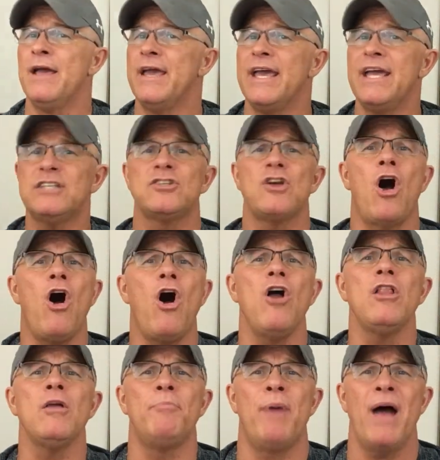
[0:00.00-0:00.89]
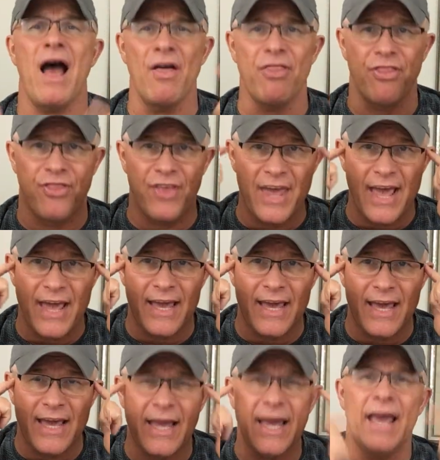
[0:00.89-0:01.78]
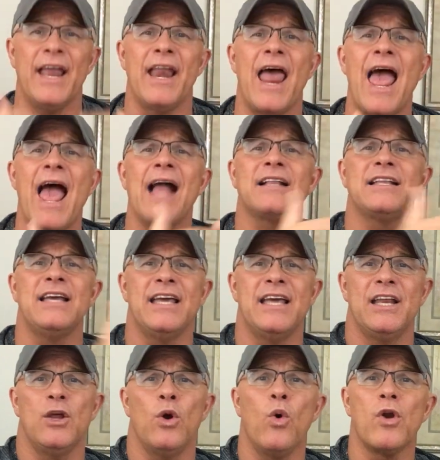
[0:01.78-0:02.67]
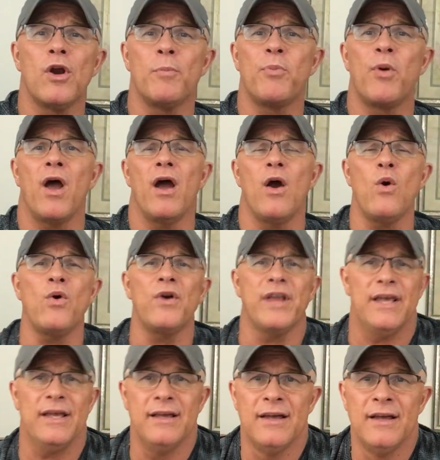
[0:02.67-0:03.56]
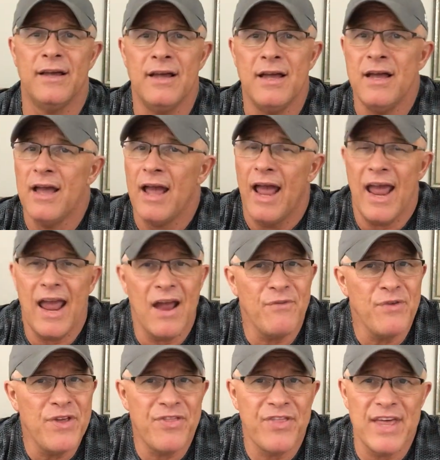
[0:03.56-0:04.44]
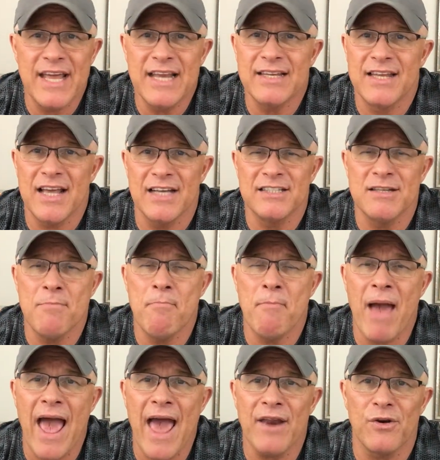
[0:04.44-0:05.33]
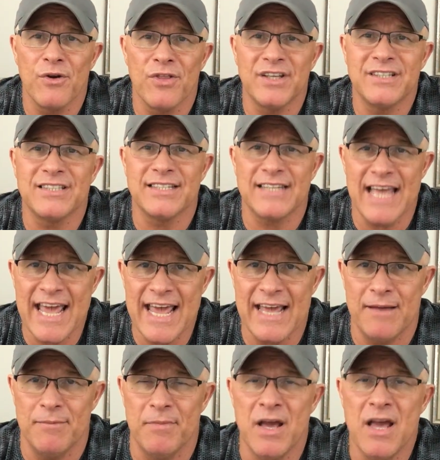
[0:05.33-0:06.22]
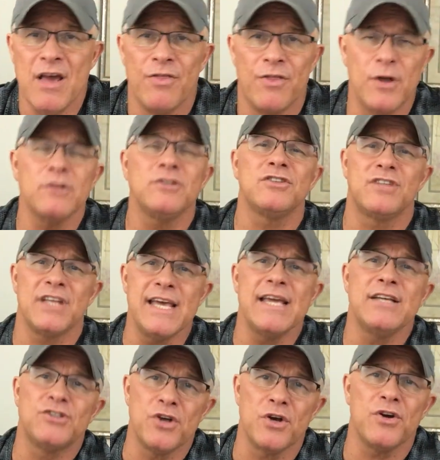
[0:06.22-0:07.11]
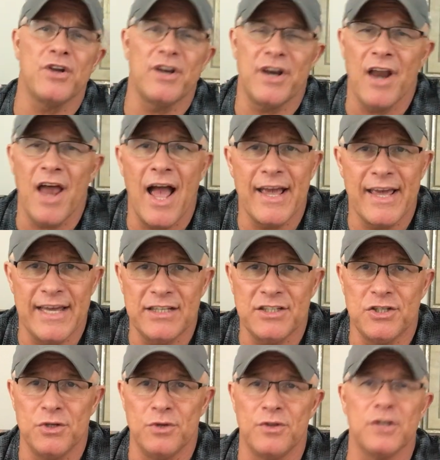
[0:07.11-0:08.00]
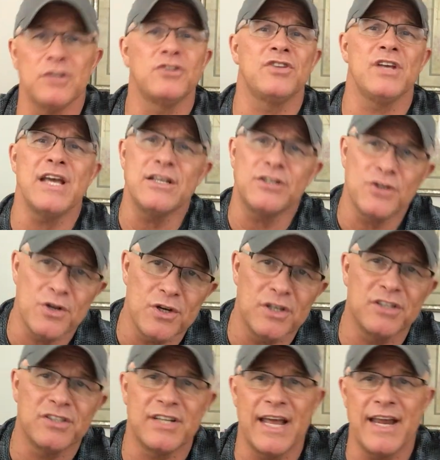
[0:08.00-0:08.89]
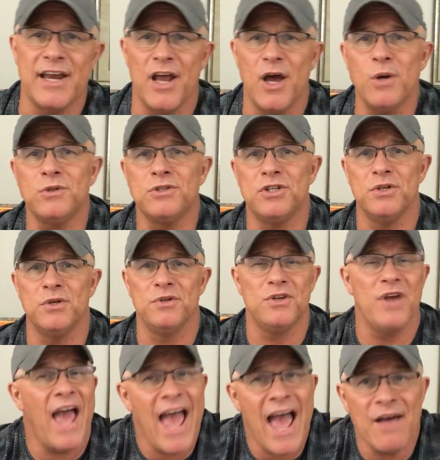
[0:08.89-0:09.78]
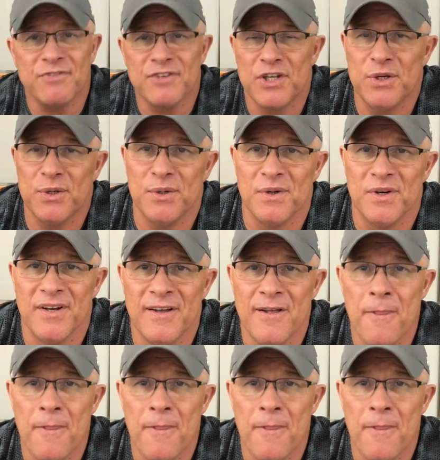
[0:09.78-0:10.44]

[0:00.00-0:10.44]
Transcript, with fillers: It's all about thinking and acting in the order of priority. Everything doesn't matter the same. There's things you're going to not get to. There's things you're going to say no to. You have to.